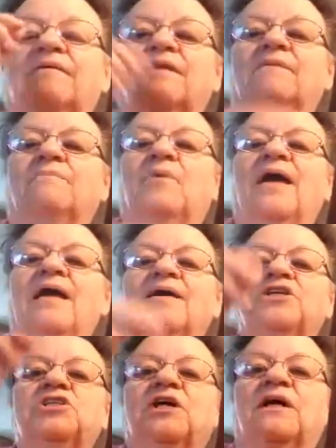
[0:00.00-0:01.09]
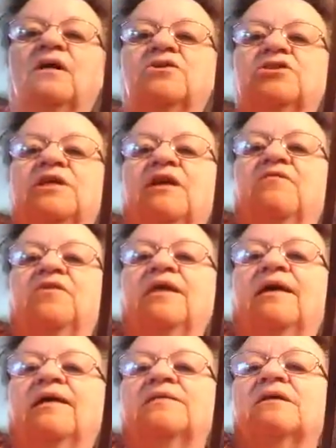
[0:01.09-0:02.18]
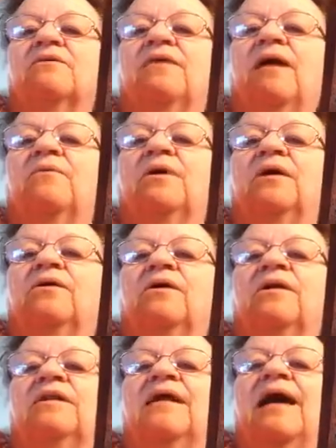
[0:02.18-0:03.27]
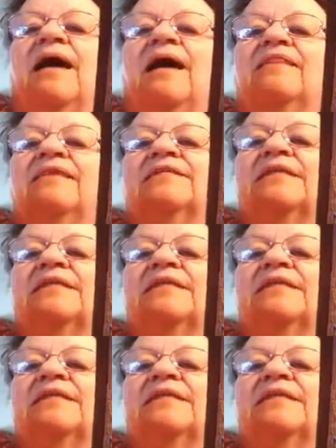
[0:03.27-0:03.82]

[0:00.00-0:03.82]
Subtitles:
the brownish colors and everything, so that went good. And then I had this